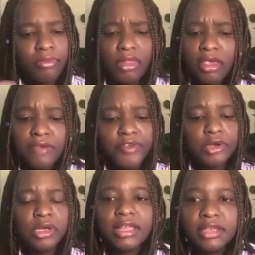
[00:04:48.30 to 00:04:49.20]
If you
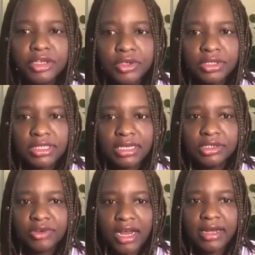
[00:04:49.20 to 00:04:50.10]
look at the UZ
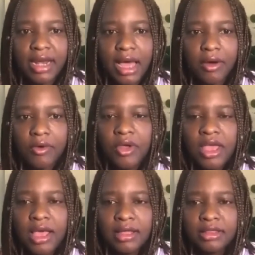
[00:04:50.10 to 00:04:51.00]
right now,
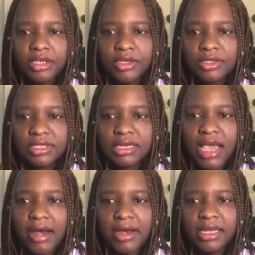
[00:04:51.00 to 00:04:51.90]
the UZ
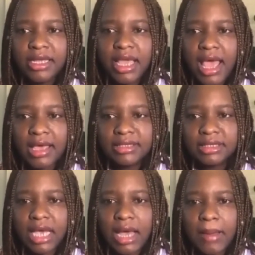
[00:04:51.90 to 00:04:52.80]
currently has
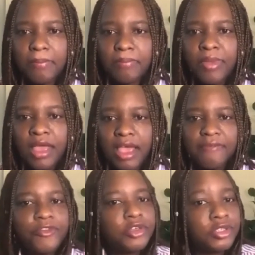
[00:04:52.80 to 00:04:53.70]
a
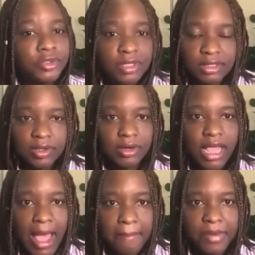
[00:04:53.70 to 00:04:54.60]
few students on
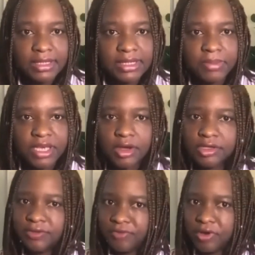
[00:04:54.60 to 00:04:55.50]
campus
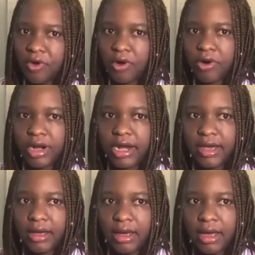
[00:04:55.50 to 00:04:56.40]
because of the
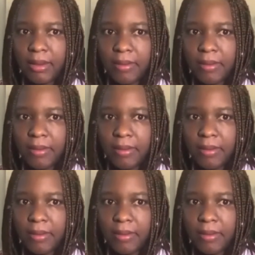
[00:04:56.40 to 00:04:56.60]
corona,